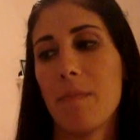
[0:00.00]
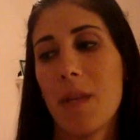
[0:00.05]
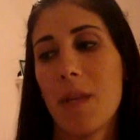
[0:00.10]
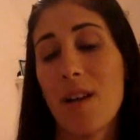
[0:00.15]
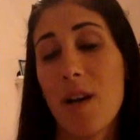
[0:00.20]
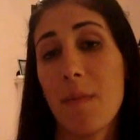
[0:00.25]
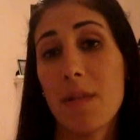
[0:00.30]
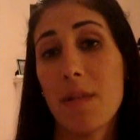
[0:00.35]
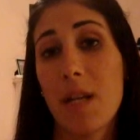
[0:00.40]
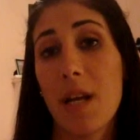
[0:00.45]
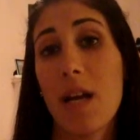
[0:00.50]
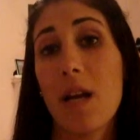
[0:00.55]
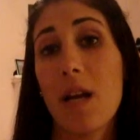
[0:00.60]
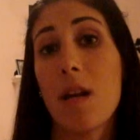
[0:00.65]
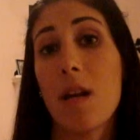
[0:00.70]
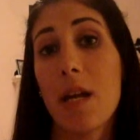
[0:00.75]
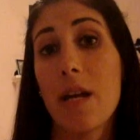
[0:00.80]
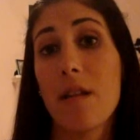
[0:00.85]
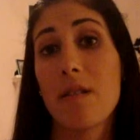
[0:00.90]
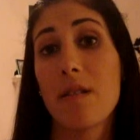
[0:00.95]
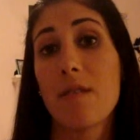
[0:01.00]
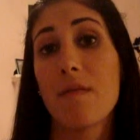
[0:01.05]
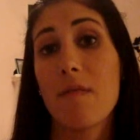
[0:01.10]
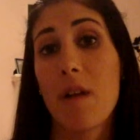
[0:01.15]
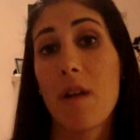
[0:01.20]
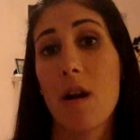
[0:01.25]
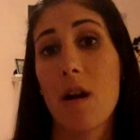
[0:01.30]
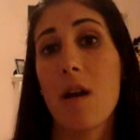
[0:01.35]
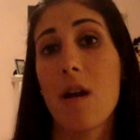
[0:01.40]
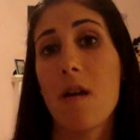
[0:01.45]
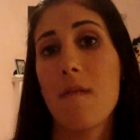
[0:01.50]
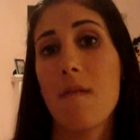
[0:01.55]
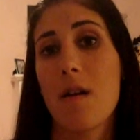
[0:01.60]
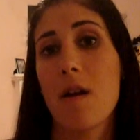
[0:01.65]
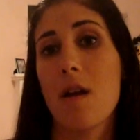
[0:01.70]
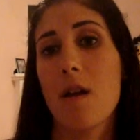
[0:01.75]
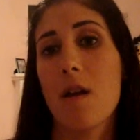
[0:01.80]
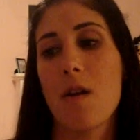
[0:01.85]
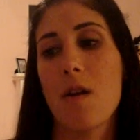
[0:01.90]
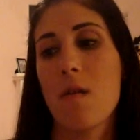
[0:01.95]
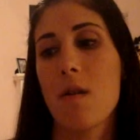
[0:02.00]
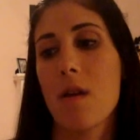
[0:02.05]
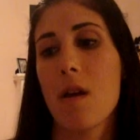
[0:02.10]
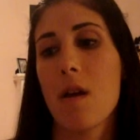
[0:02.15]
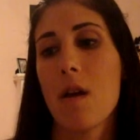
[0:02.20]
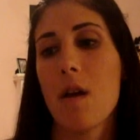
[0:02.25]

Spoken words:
It comes in handy, and it's very, very cute.